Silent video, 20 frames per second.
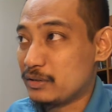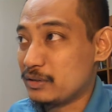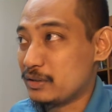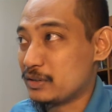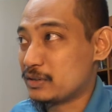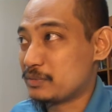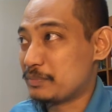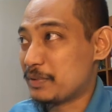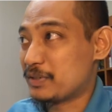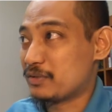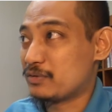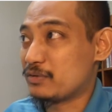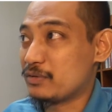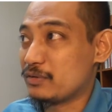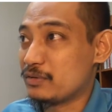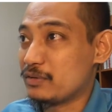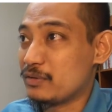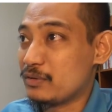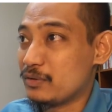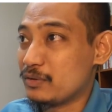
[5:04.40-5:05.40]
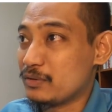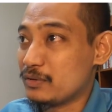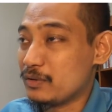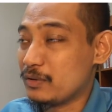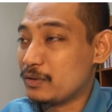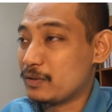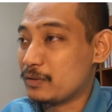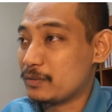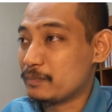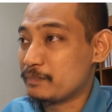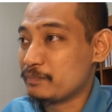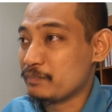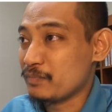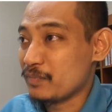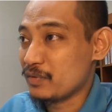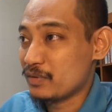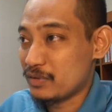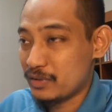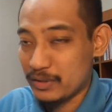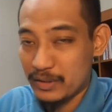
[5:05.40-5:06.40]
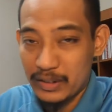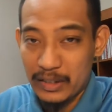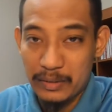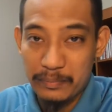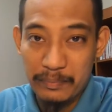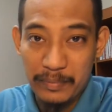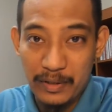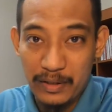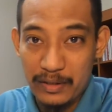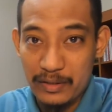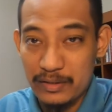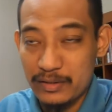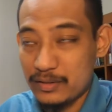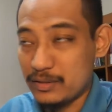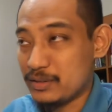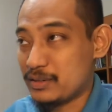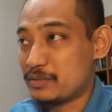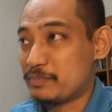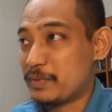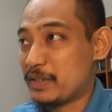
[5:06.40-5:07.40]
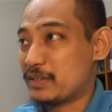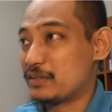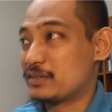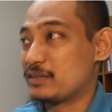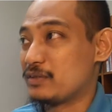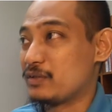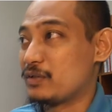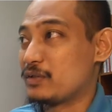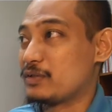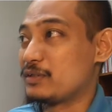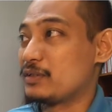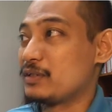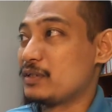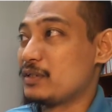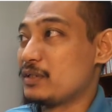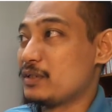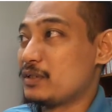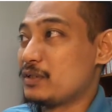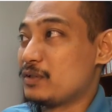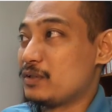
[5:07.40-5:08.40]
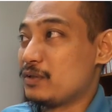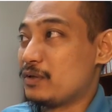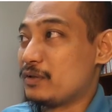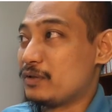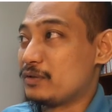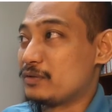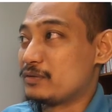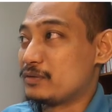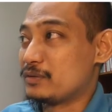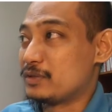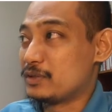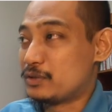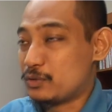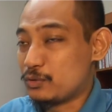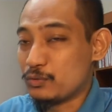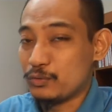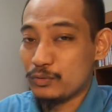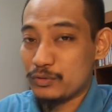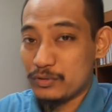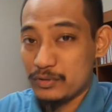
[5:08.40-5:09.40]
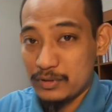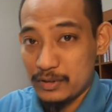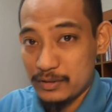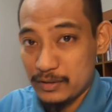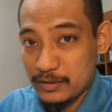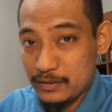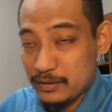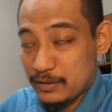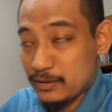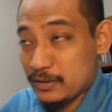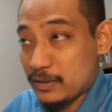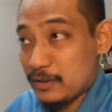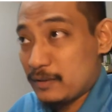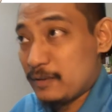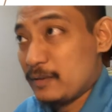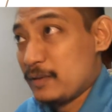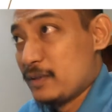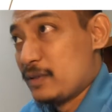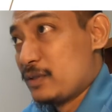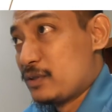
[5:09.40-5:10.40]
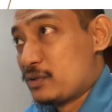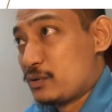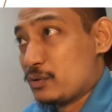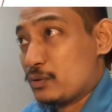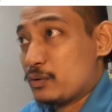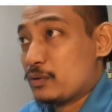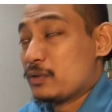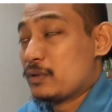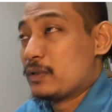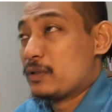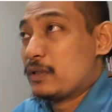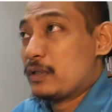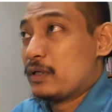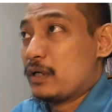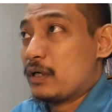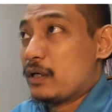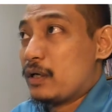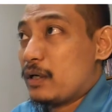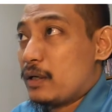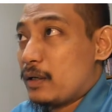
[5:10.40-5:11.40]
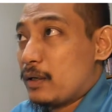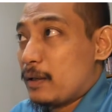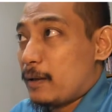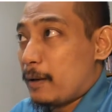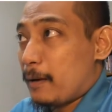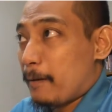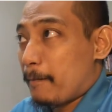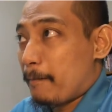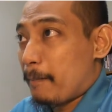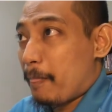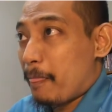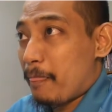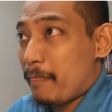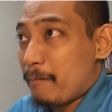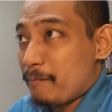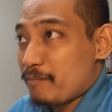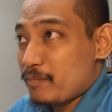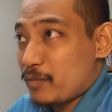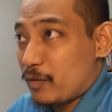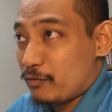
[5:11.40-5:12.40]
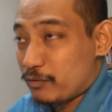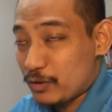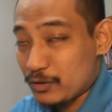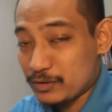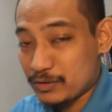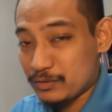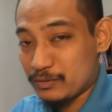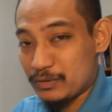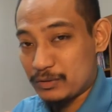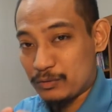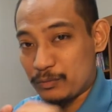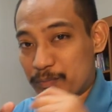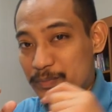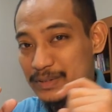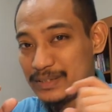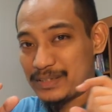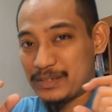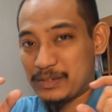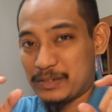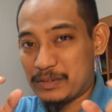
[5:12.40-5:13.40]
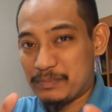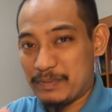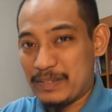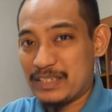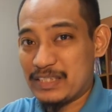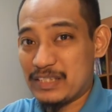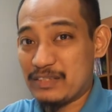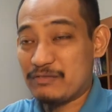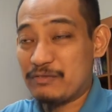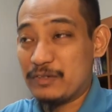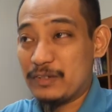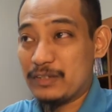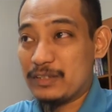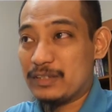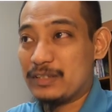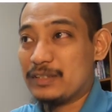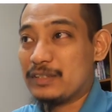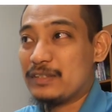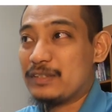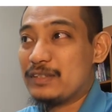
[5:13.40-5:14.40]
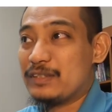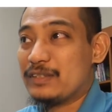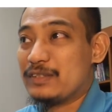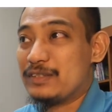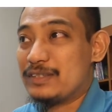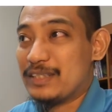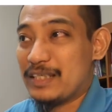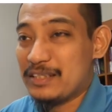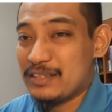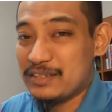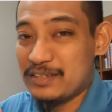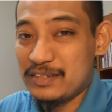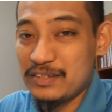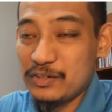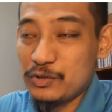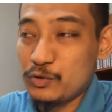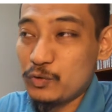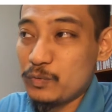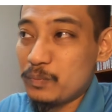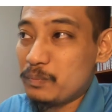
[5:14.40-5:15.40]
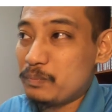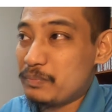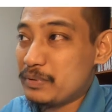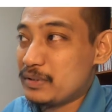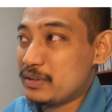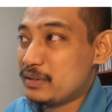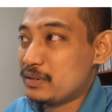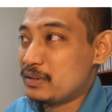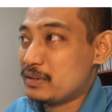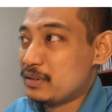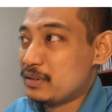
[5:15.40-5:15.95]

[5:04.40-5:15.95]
he spend on the right path, he spends it on the truth, etc., right? So of course, to be specific, the jealousy should be